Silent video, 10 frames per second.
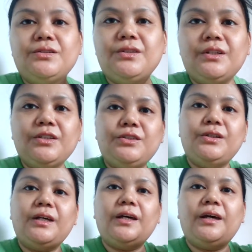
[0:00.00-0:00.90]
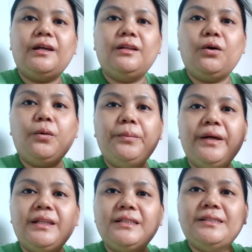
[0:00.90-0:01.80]
so that you can
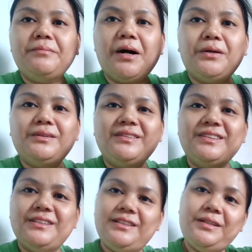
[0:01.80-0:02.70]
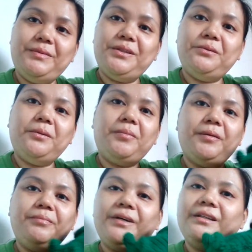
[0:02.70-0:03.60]
open his mouth and turn him into a
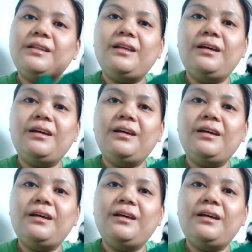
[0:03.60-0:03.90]
puppet.